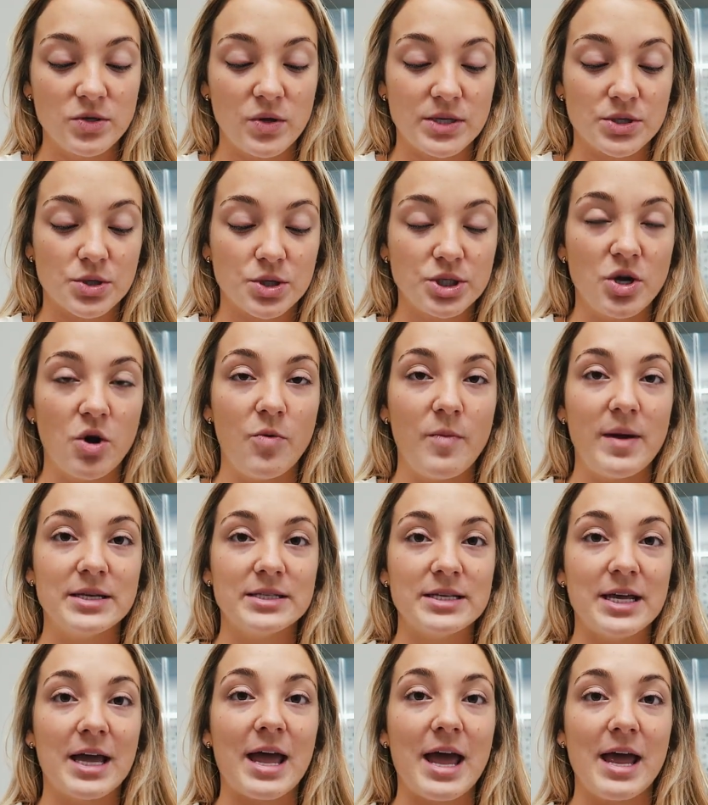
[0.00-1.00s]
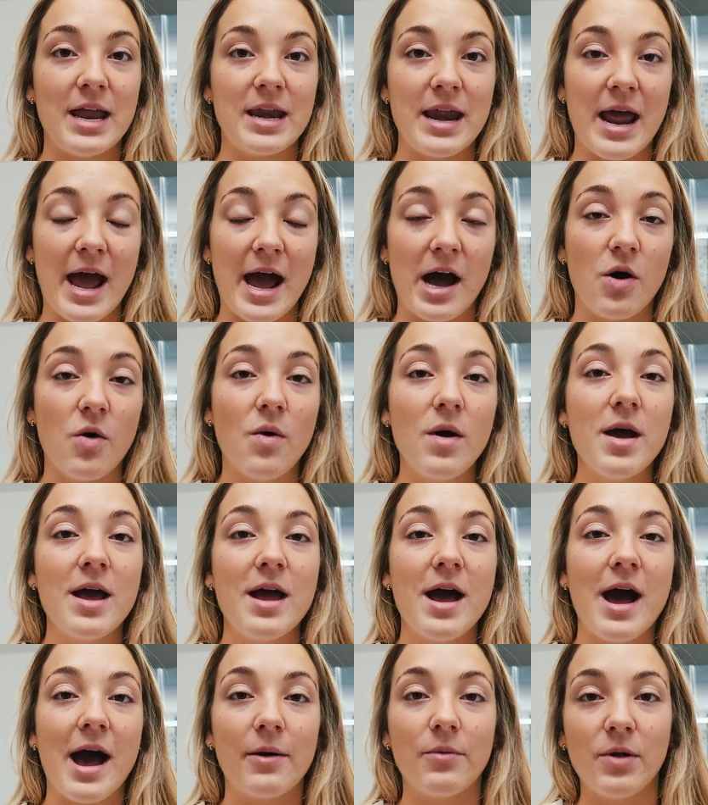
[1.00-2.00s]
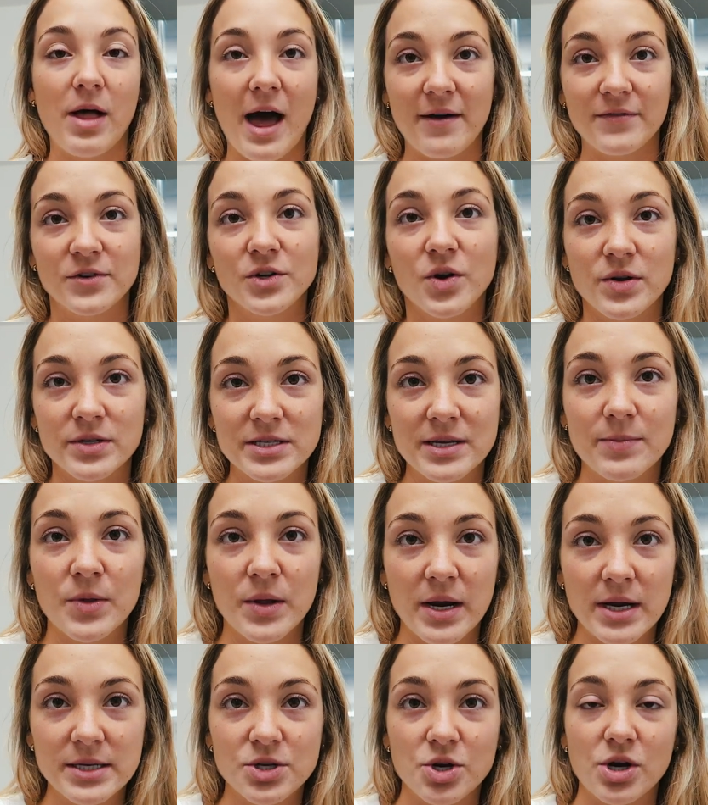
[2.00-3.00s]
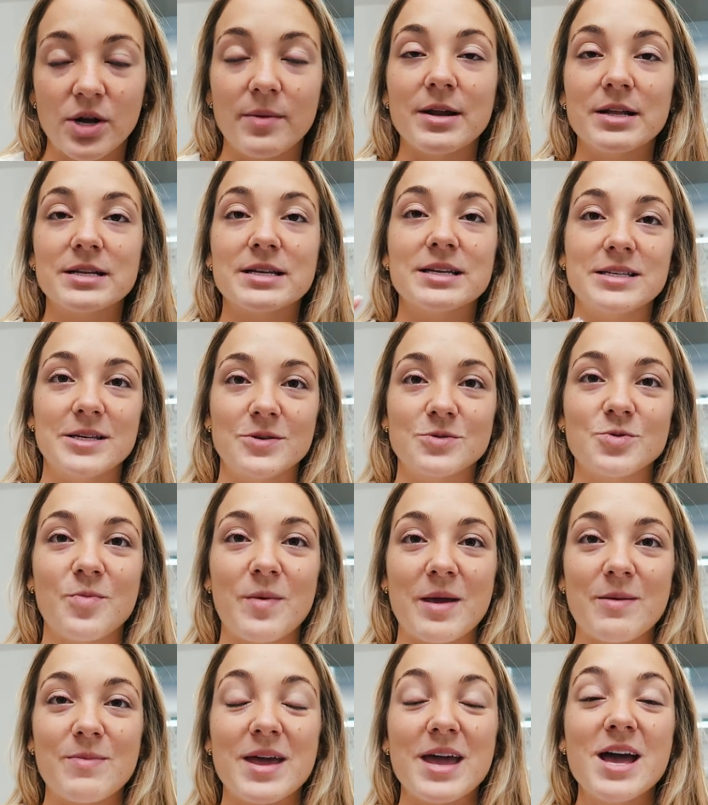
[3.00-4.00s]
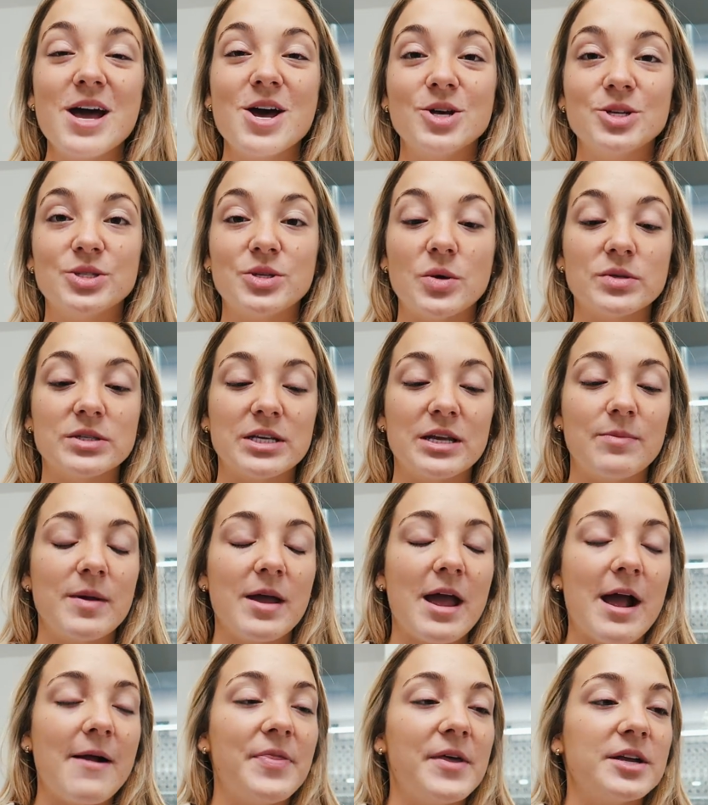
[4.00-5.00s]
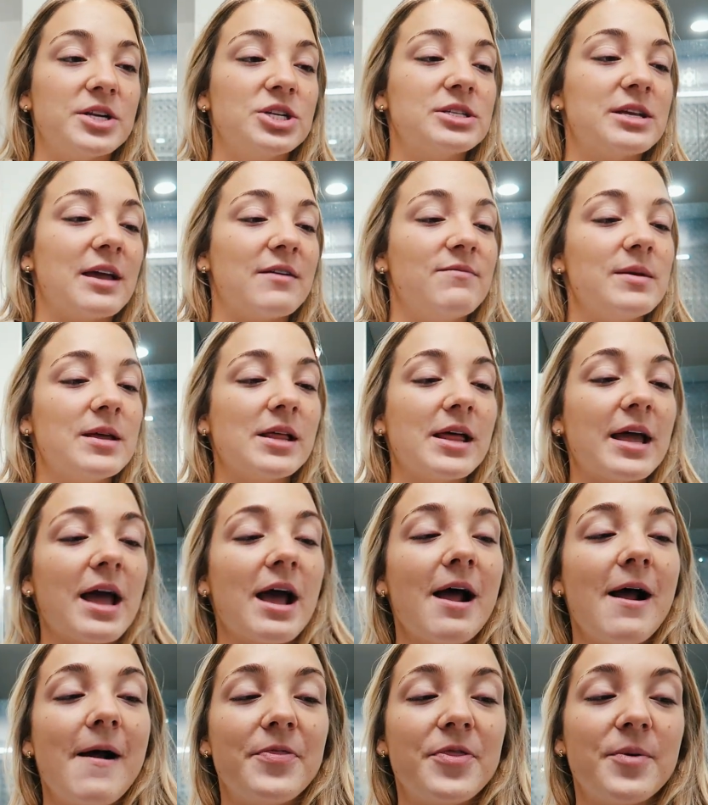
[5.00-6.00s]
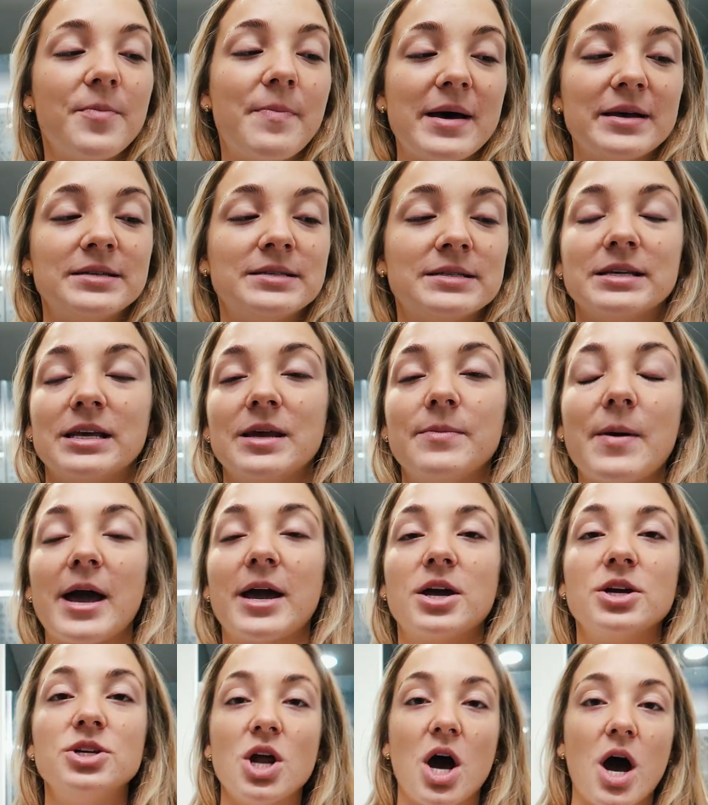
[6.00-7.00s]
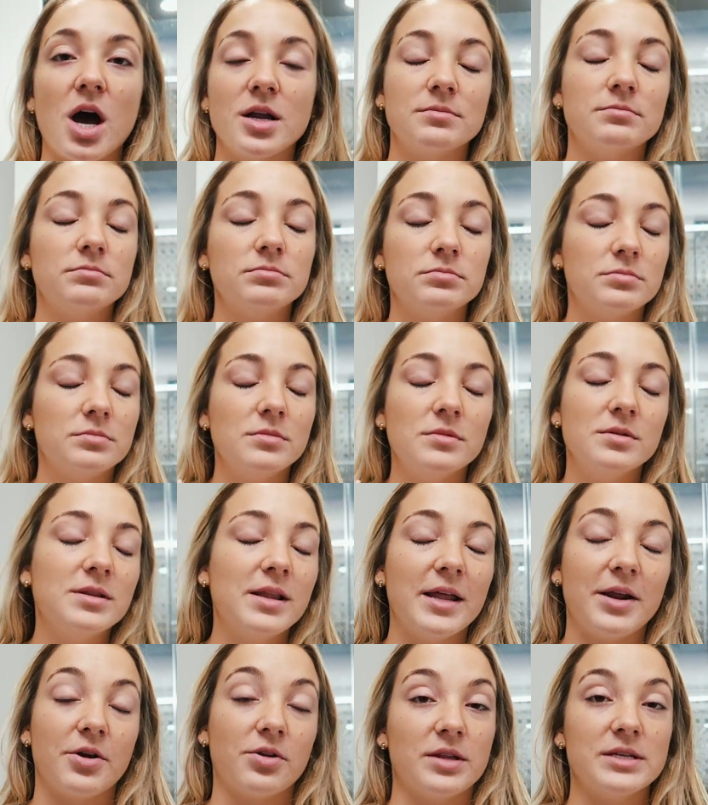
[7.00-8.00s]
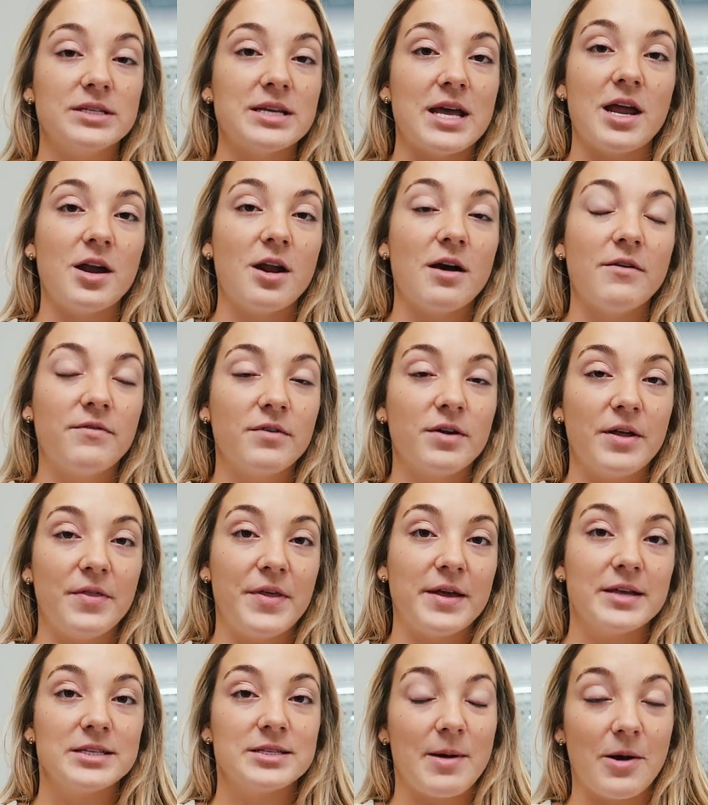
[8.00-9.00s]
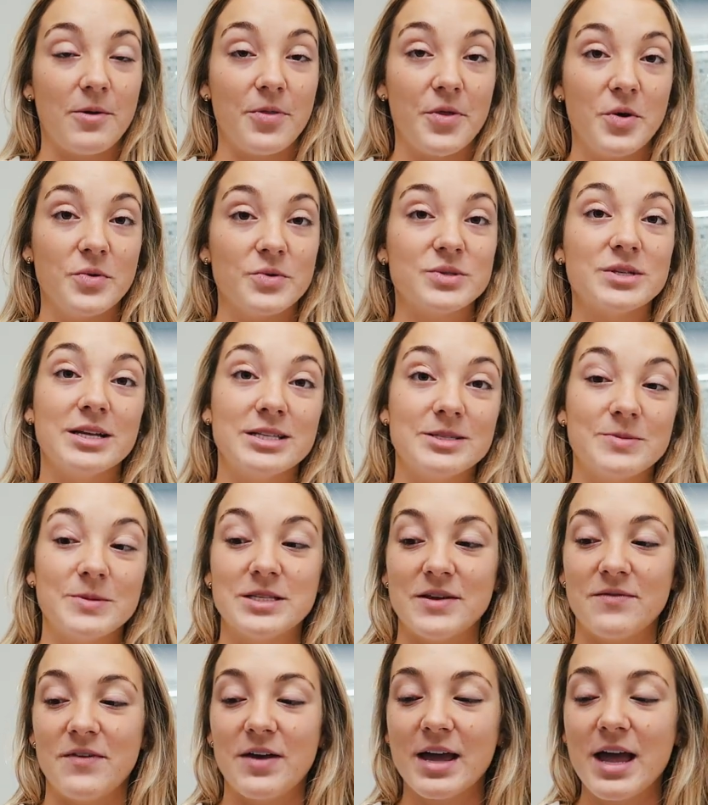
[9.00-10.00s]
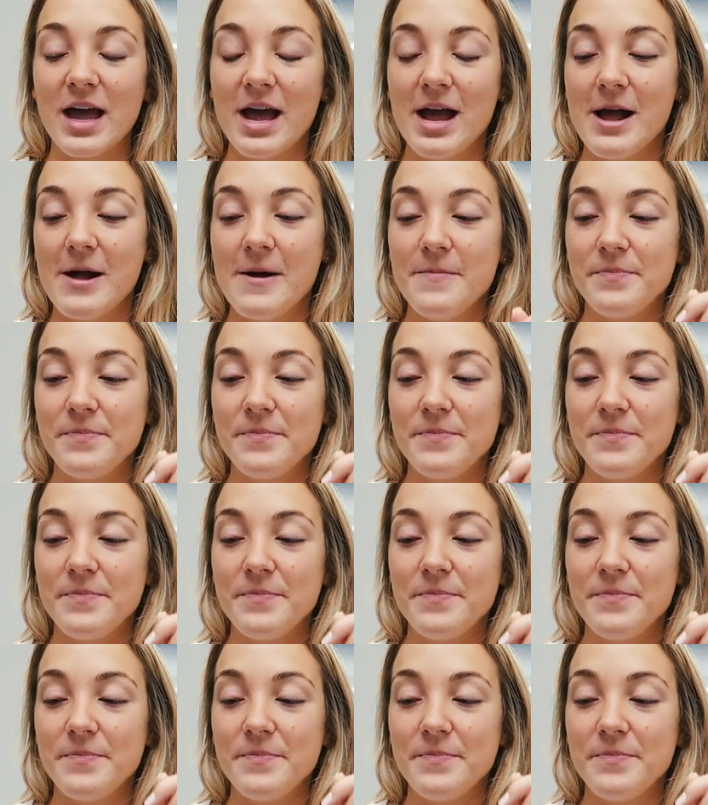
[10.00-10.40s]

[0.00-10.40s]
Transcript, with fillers: So these are so amazing, and now I will have to go to sleep in the next 30 minutes because these will make me so sleepy, and they just give me like the best sleep. I could not literally say enough good things about those in specific.